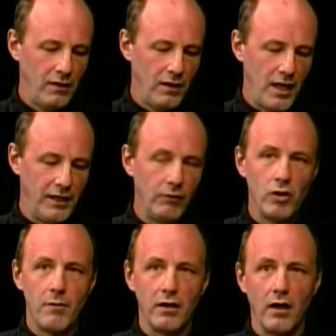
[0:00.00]
and he wrote
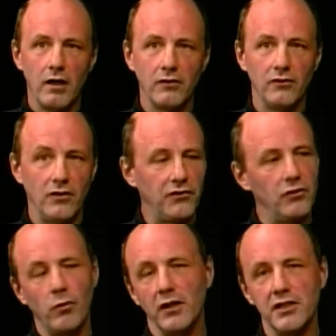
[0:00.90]
about art just
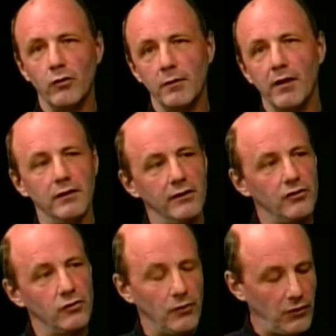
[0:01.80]
as well as he wrote about
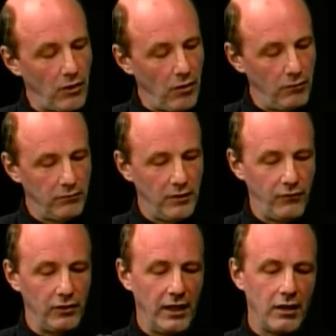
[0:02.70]
literature. So if
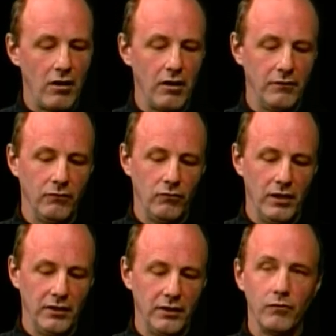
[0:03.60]
you like art and
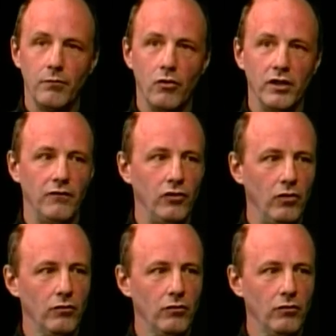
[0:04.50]
a different well, point of view, that really